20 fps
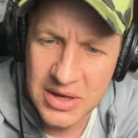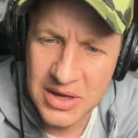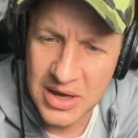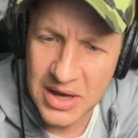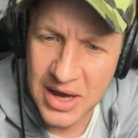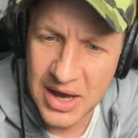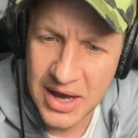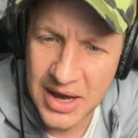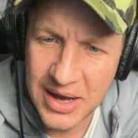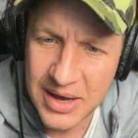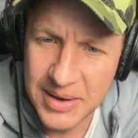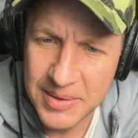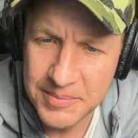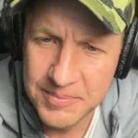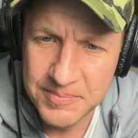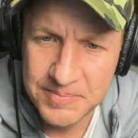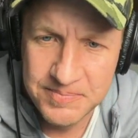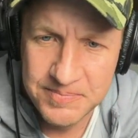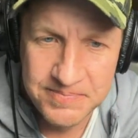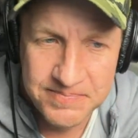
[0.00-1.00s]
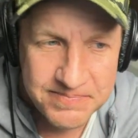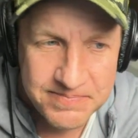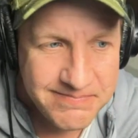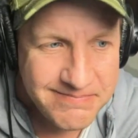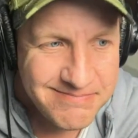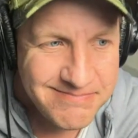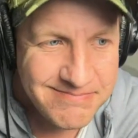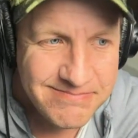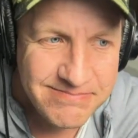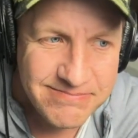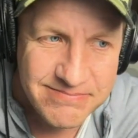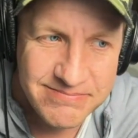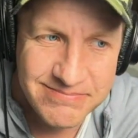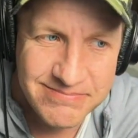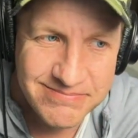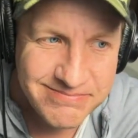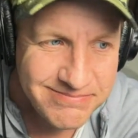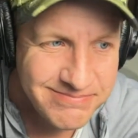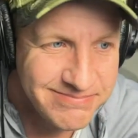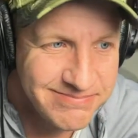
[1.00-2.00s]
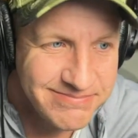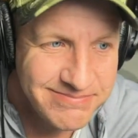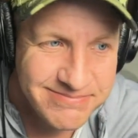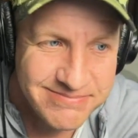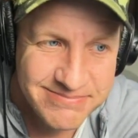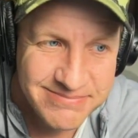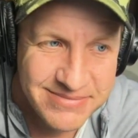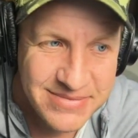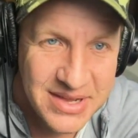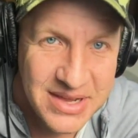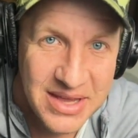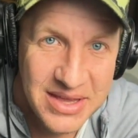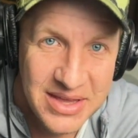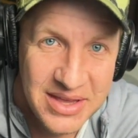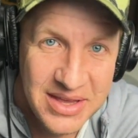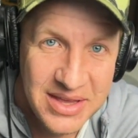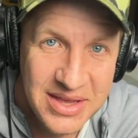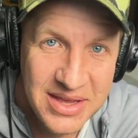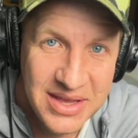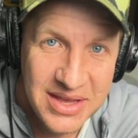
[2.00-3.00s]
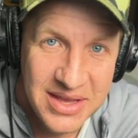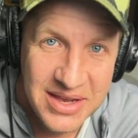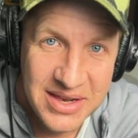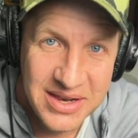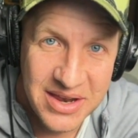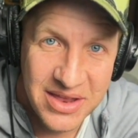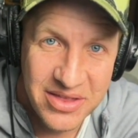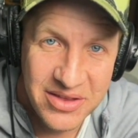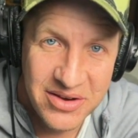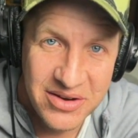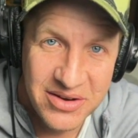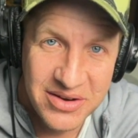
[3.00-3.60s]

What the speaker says: Another